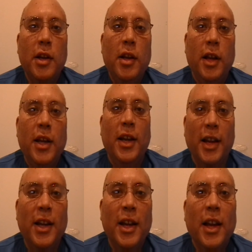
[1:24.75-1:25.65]

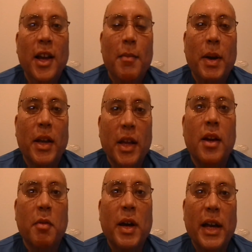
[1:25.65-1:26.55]
but
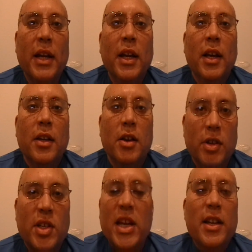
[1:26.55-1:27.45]
anyway,
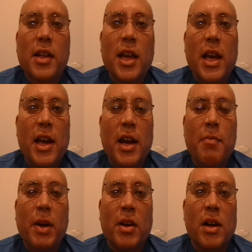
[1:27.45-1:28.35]
you didn't get
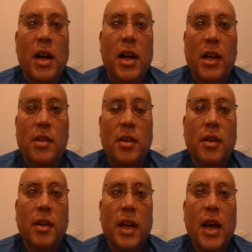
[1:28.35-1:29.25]
it because
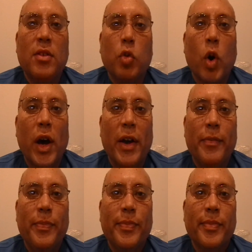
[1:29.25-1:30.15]
guess
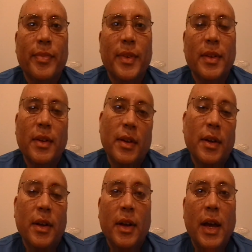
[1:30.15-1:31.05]
what?
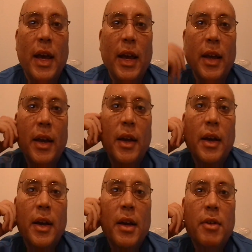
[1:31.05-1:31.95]
Hey,
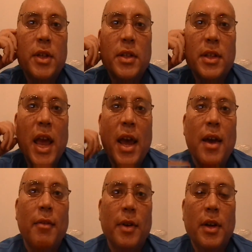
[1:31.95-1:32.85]
it was a
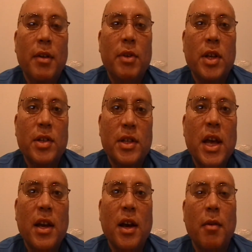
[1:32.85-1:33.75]
scam. It was a
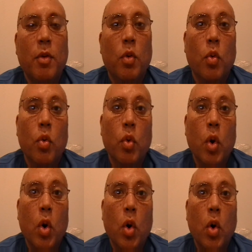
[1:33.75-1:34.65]
setup.
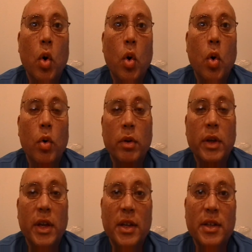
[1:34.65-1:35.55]
Whoa,
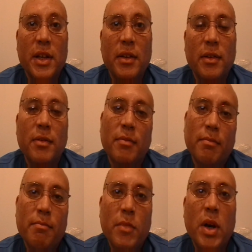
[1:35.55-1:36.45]
is it?
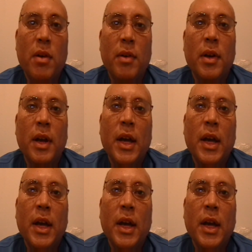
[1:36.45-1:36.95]
Well,